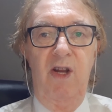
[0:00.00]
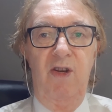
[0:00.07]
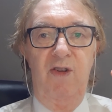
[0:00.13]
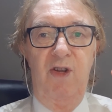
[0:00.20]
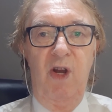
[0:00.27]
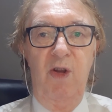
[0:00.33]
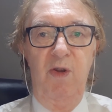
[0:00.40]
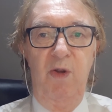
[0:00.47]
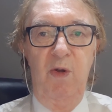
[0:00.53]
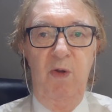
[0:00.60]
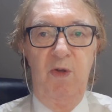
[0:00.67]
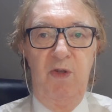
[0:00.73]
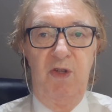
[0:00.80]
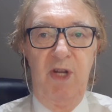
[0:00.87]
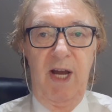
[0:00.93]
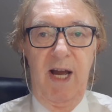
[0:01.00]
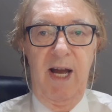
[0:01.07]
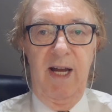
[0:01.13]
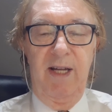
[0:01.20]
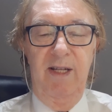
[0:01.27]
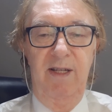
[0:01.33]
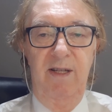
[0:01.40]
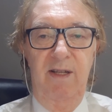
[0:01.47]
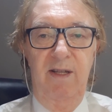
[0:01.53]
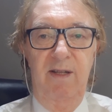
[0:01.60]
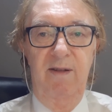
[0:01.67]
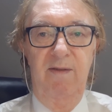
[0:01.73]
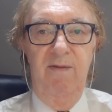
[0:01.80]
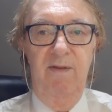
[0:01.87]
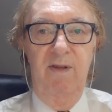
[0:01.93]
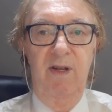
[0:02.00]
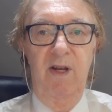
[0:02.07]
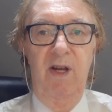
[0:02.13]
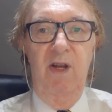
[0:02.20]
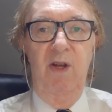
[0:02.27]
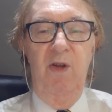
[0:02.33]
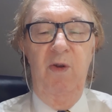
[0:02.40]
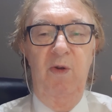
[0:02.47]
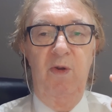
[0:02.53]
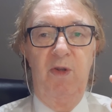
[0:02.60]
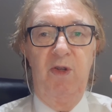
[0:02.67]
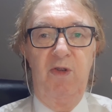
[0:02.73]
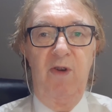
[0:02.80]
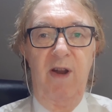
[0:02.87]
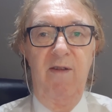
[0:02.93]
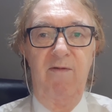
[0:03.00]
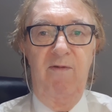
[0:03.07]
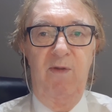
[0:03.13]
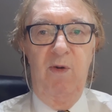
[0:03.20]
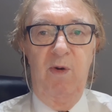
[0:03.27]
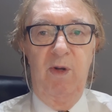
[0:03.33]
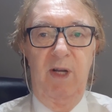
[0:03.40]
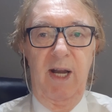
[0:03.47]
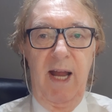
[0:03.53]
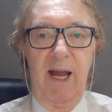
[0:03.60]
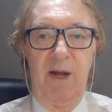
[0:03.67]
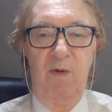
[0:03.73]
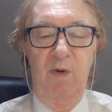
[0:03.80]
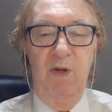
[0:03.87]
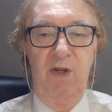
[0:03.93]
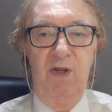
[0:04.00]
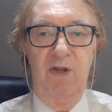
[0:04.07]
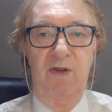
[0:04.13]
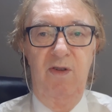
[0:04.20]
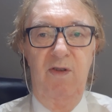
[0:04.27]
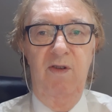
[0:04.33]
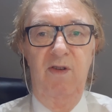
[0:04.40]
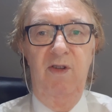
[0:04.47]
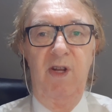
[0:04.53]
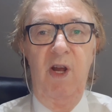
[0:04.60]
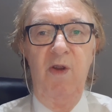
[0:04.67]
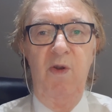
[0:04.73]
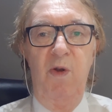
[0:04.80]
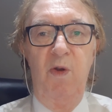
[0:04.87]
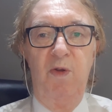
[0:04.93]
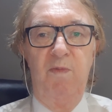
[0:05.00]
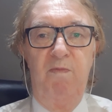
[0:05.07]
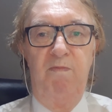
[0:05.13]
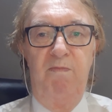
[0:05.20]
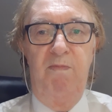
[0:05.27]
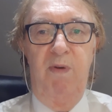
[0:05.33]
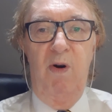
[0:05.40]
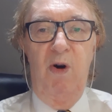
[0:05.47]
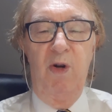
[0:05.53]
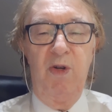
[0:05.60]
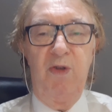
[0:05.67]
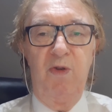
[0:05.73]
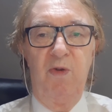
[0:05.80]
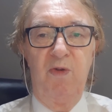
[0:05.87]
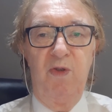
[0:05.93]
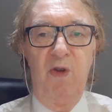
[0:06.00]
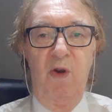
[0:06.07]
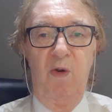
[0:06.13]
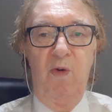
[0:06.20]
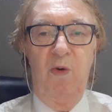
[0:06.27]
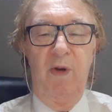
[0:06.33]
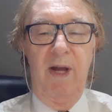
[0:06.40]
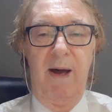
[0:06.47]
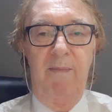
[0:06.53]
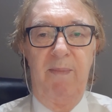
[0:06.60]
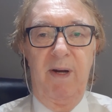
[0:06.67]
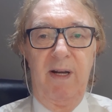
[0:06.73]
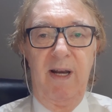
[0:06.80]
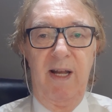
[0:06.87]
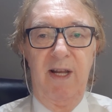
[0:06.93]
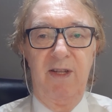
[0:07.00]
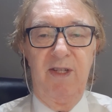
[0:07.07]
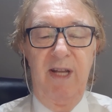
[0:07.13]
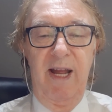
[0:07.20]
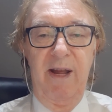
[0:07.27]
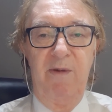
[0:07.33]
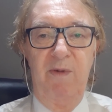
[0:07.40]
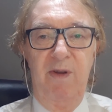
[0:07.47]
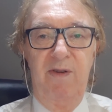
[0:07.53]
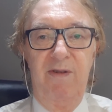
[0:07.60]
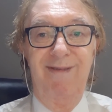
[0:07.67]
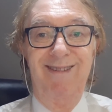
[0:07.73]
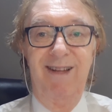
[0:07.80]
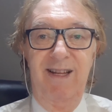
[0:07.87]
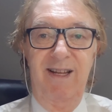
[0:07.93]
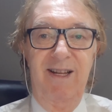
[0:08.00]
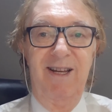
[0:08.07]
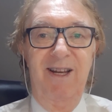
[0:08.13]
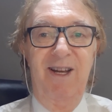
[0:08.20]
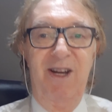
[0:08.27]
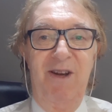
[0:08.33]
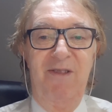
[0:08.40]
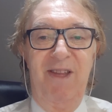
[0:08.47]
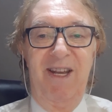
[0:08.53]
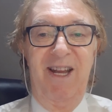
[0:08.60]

don't use jargon, use straightforward language, don't use posh or so-called upper class language. Hope that